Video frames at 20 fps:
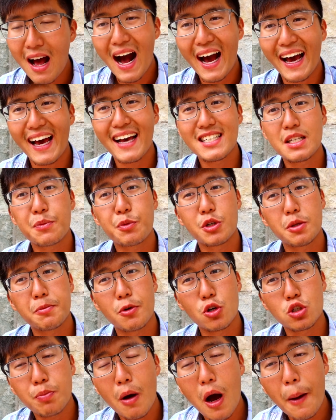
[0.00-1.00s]
I asked him what the
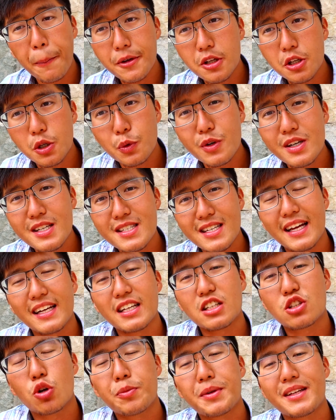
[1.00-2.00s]
most popular was, and
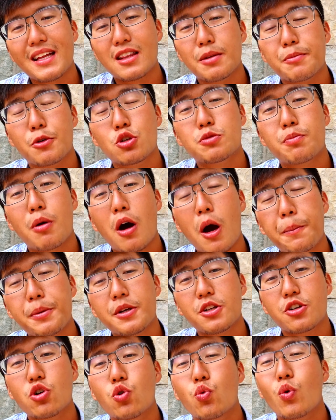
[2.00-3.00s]
he told me that the most
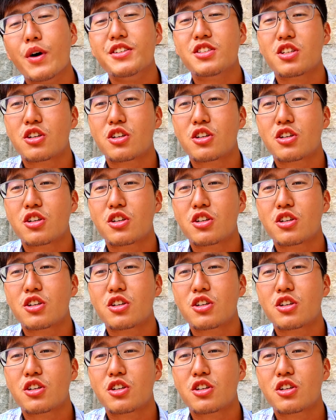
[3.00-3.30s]
popular was